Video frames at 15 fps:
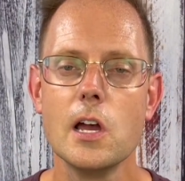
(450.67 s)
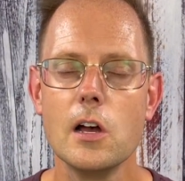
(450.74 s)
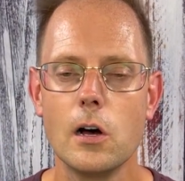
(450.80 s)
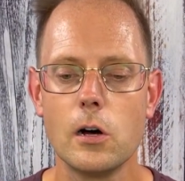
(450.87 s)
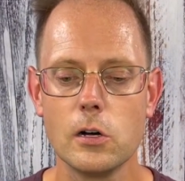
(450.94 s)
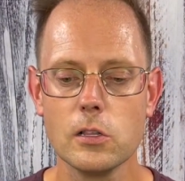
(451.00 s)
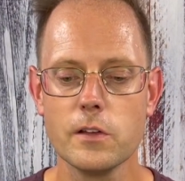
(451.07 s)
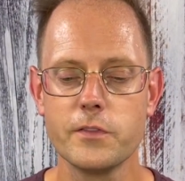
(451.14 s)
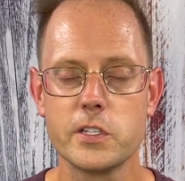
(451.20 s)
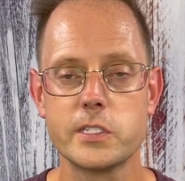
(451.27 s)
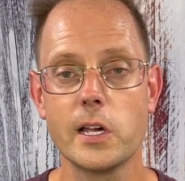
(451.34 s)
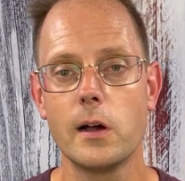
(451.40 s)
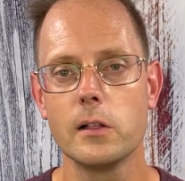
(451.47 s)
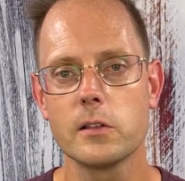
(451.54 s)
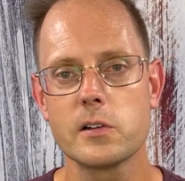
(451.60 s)
all of the
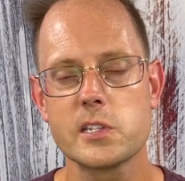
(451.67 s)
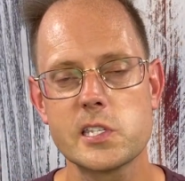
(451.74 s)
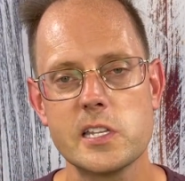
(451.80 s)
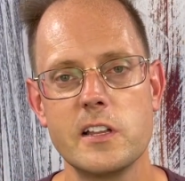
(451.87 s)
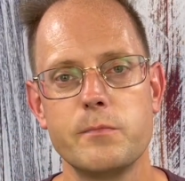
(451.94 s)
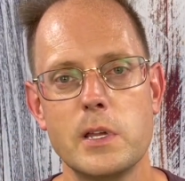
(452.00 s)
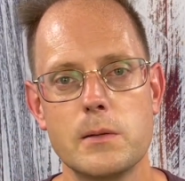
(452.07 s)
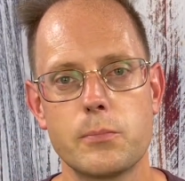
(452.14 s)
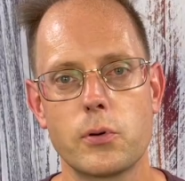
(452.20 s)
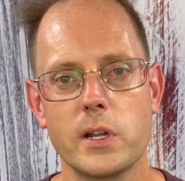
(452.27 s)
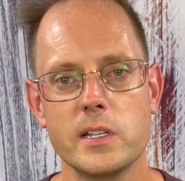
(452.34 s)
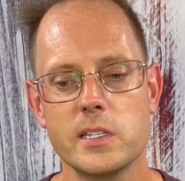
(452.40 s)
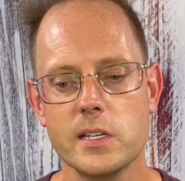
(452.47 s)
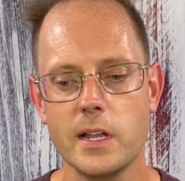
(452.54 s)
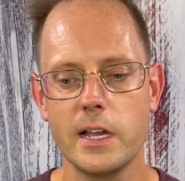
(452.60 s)
dollars that have been printed,